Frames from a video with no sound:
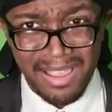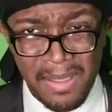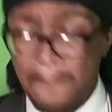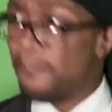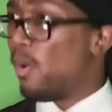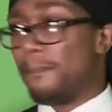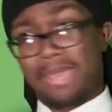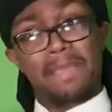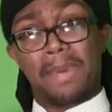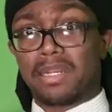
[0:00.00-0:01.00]
Well, pick
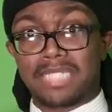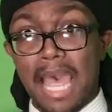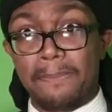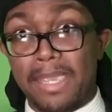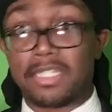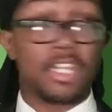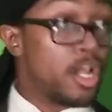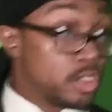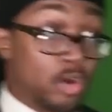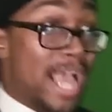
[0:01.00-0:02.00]
better topics.
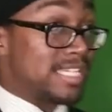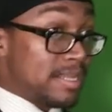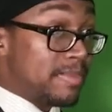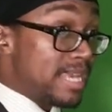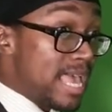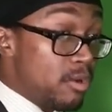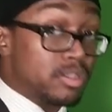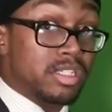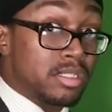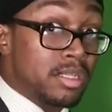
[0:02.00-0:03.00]
Try something
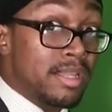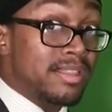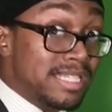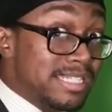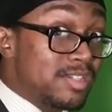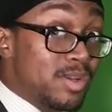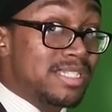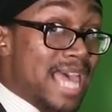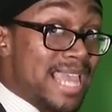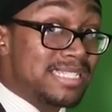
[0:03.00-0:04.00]
else. This is gonna
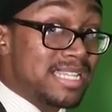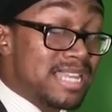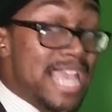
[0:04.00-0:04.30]
tie into the next